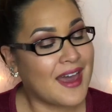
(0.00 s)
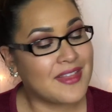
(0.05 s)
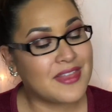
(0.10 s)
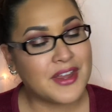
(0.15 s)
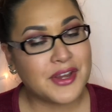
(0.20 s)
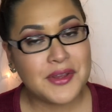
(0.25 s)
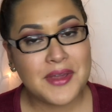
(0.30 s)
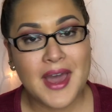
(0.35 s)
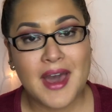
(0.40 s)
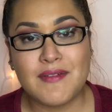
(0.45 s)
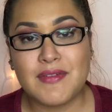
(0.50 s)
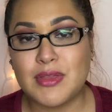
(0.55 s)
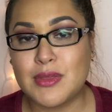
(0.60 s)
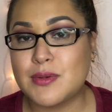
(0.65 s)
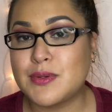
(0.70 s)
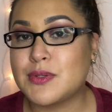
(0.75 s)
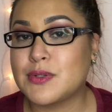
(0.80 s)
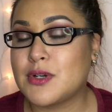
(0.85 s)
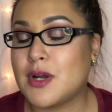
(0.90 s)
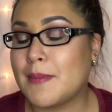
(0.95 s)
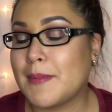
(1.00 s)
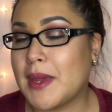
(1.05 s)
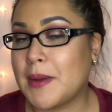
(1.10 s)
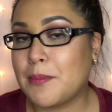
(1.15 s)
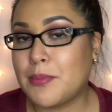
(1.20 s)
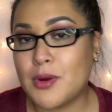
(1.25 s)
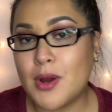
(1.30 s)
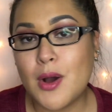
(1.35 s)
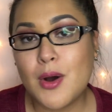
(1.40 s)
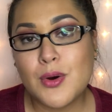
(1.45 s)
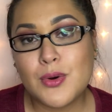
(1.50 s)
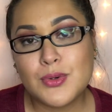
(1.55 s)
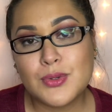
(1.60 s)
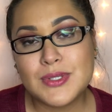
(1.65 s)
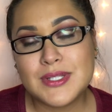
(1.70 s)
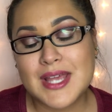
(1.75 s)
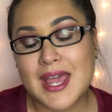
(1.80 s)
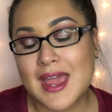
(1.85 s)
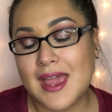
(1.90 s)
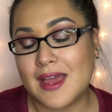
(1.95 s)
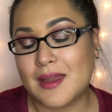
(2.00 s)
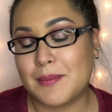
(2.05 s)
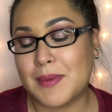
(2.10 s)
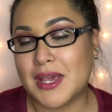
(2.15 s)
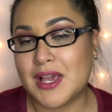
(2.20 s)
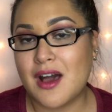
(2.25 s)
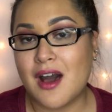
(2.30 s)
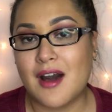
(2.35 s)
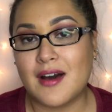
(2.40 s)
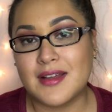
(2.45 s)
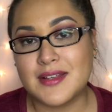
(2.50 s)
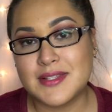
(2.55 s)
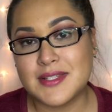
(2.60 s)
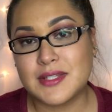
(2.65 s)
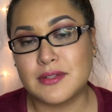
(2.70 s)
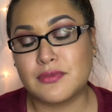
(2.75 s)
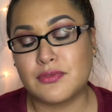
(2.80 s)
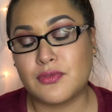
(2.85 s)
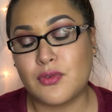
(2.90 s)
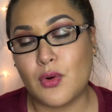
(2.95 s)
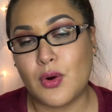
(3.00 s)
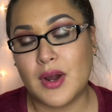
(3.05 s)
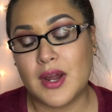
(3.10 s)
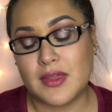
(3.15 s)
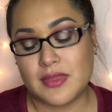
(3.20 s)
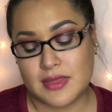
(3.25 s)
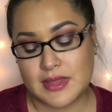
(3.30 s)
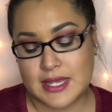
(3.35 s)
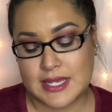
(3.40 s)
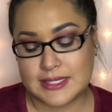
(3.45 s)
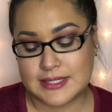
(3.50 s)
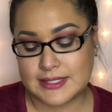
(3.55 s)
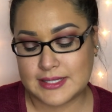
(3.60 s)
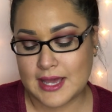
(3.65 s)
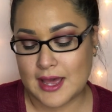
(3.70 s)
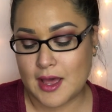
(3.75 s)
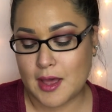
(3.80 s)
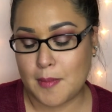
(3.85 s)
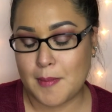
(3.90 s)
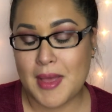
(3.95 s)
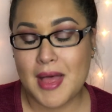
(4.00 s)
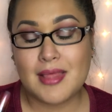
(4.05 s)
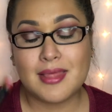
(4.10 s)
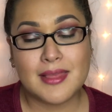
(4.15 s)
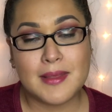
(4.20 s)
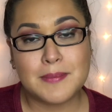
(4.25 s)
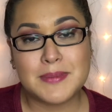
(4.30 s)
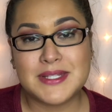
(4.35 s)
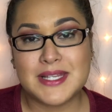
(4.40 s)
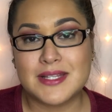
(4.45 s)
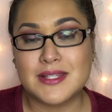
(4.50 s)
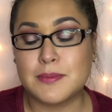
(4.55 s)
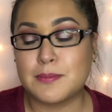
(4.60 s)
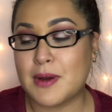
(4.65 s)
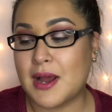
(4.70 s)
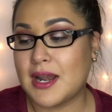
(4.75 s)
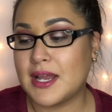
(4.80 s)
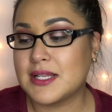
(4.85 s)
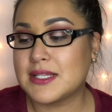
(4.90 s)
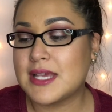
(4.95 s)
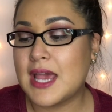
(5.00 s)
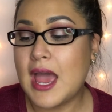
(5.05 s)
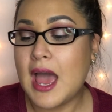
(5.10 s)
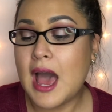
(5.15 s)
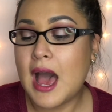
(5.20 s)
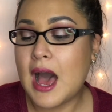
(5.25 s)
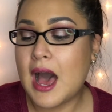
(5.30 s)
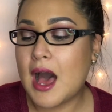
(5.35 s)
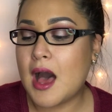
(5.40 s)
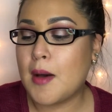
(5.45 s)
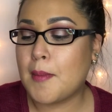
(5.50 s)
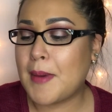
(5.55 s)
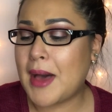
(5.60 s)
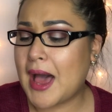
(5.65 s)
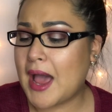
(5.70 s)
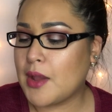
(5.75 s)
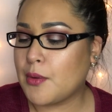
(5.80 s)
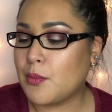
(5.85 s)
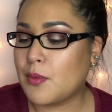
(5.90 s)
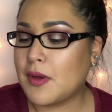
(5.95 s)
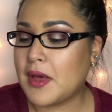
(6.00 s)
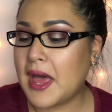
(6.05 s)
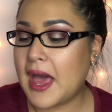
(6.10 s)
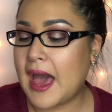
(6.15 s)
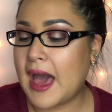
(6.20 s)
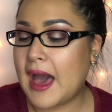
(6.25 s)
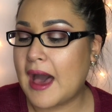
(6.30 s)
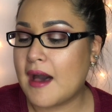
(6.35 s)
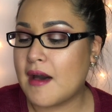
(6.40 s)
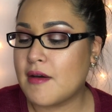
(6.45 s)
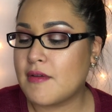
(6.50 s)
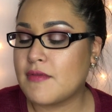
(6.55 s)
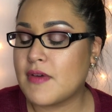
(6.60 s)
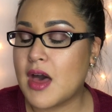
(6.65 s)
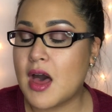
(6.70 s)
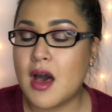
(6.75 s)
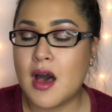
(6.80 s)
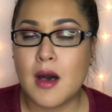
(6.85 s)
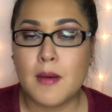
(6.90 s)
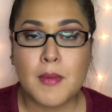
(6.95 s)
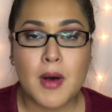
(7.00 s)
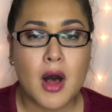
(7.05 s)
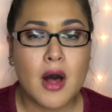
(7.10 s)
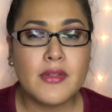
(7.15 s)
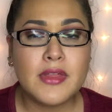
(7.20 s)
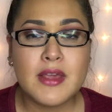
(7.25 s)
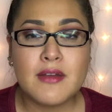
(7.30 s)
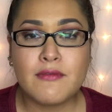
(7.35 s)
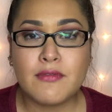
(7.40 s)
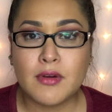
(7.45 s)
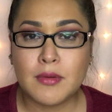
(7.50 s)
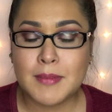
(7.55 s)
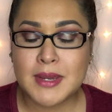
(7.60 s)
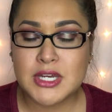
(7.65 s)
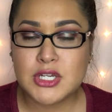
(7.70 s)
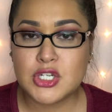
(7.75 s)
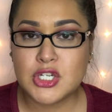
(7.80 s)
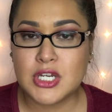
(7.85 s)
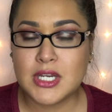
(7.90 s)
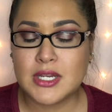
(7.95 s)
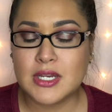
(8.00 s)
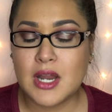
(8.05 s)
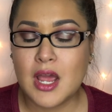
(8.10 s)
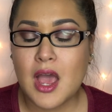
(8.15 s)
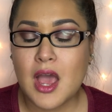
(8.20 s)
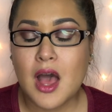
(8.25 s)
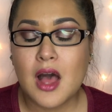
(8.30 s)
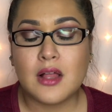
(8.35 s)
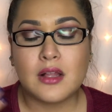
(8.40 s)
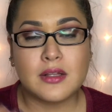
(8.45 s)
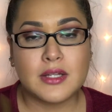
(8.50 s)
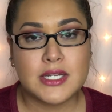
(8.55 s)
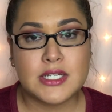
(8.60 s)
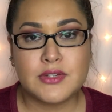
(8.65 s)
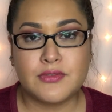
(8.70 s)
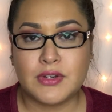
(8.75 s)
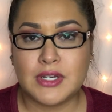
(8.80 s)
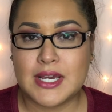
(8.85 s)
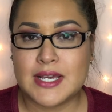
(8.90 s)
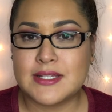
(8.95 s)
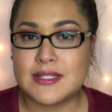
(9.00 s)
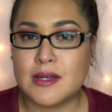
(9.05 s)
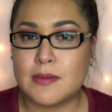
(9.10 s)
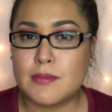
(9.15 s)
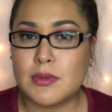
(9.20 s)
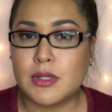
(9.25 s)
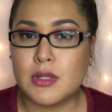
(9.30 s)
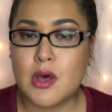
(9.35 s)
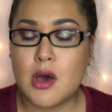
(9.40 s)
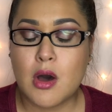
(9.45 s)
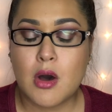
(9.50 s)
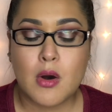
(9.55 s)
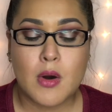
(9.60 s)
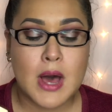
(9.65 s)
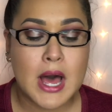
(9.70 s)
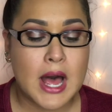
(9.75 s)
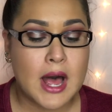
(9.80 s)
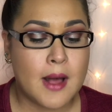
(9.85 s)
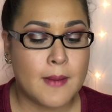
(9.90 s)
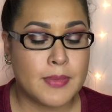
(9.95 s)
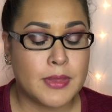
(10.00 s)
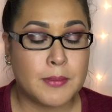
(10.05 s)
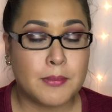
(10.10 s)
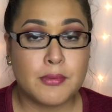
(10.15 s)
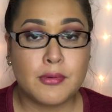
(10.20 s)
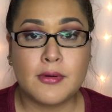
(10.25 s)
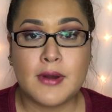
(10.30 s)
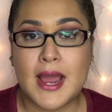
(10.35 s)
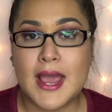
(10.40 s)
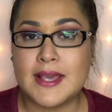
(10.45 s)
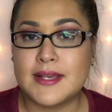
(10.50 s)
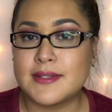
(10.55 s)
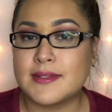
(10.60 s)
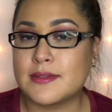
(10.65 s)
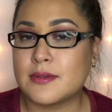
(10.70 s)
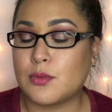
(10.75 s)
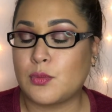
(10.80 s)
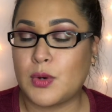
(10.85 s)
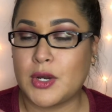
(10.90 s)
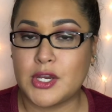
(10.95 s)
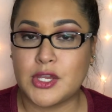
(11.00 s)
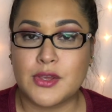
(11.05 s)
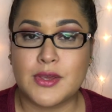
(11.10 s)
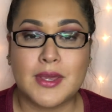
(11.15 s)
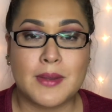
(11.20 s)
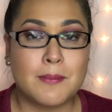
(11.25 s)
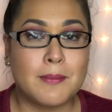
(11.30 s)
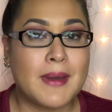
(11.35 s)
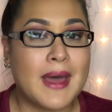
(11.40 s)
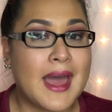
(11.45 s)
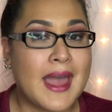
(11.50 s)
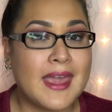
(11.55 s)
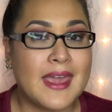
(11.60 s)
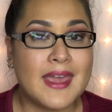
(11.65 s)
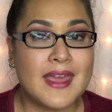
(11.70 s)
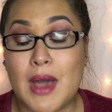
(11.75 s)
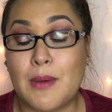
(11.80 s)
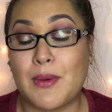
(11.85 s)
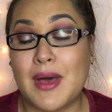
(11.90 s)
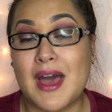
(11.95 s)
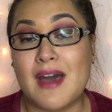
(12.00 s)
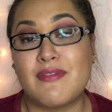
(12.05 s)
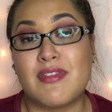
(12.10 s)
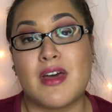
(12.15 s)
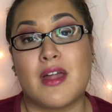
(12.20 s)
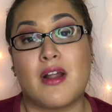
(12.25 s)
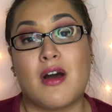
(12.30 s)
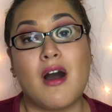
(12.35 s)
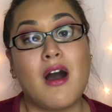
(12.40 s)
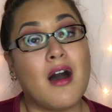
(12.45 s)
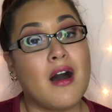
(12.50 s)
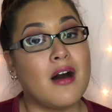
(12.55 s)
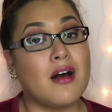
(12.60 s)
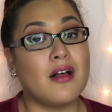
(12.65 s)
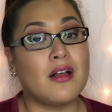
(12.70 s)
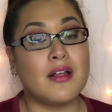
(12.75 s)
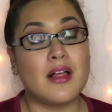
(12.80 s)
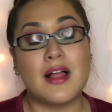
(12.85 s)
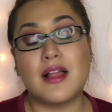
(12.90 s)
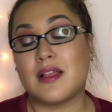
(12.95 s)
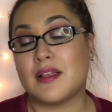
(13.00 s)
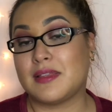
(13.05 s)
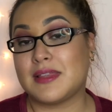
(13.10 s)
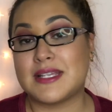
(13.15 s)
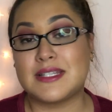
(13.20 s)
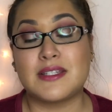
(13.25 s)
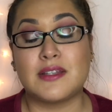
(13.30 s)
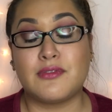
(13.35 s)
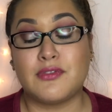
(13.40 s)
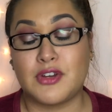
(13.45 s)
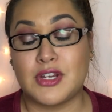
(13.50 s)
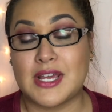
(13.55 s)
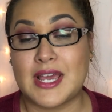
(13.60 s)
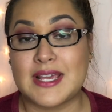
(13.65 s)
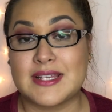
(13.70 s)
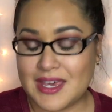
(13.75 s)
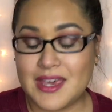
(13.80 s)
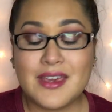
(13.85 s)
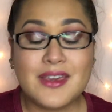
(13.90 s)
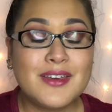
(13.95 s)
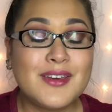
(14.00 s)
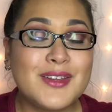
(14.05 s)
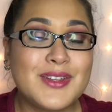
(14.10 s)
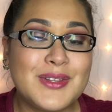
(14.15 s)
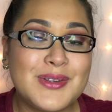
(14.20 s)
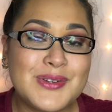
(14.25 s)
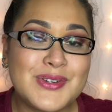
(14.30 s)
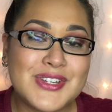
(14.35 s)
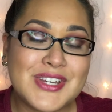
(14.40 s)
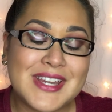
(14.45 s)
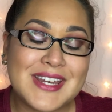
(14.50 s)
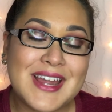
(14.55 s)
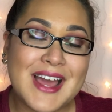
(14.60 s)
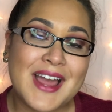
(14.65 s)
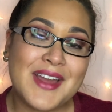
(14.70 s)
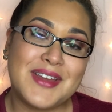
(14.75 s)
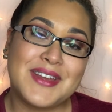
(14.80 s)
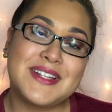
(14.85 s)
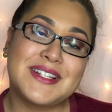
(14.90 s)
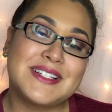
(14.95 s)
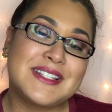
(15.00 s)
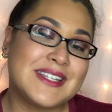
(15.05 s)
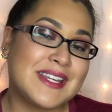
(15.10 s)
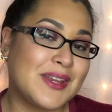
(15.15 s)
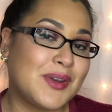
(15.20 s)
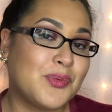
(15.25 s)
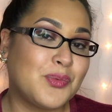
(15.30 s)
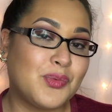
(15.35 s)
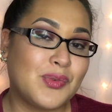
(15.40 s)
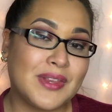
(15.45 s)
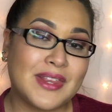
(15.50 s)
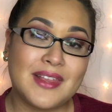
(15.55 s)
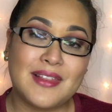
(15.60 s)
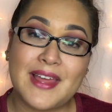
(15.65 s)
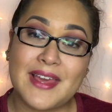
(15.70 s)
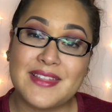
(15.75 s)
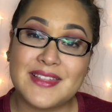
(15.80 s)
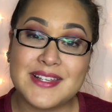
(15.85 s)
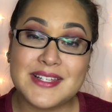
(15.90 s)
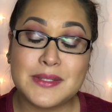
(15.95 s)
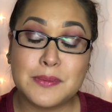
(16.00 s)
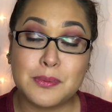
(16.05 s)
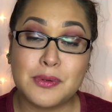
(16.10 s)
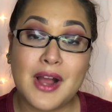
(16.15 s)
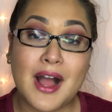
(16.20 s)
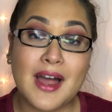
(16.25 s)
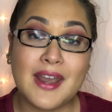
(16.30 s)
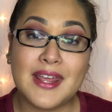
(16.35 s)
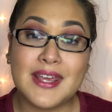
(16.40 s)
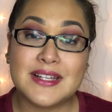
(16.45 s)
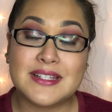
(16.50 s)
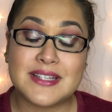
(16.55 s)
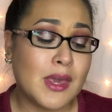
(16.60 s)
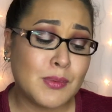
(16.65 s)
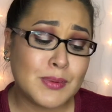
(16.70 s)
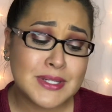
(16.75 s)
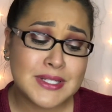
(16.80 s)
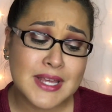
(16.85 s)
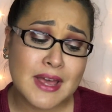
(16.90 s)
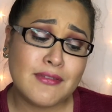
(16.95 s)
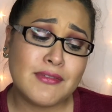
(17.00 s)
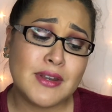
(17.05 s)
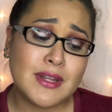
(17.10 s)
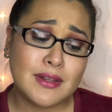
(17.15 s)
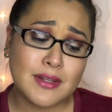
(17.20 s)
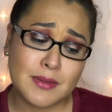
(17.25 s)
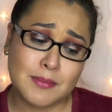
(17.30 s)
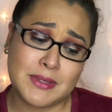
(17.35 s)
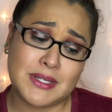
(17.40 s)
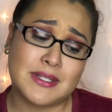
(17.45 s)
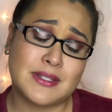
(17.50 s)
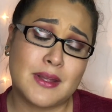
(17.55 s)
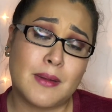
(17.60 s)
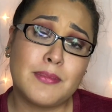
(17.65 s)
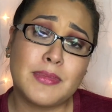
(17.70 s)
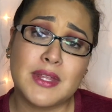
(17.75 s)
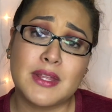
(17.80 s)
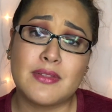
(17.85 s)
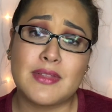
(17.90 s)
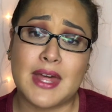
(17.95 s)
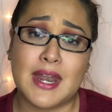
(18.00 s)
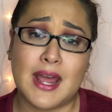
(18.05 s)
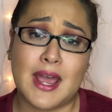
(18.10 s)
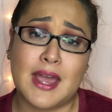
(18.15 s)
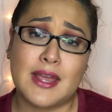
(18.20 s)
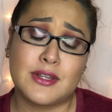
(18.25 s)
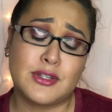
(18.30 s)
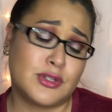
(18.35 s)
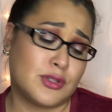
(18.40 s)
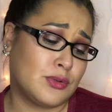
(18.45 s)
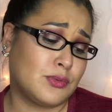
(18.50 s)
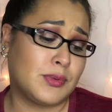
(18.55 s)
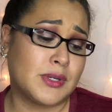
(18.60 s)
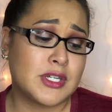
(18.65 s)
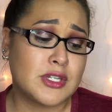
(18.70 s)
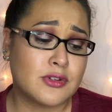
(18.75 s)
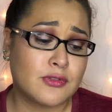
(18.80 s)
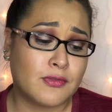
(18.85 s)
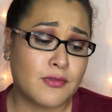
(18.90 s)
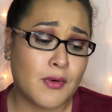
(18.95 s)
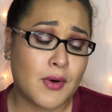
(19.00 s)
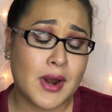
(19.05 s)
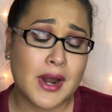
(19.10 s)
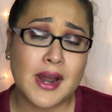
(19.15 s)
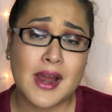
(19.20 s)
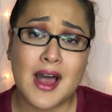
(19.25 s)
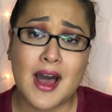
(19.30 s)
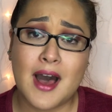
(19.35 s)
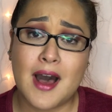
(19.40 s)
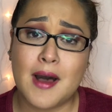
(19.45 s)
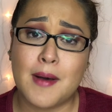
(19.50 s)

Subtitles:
Yeah, there you have it. Those are all my pros and my cons for this LipSense product. I will have all the information linked for you guys down below, the price, where you can buy it. I will have that all listed for you guys. In conclusion, I did really like this product. It will definitely be something that I do reach for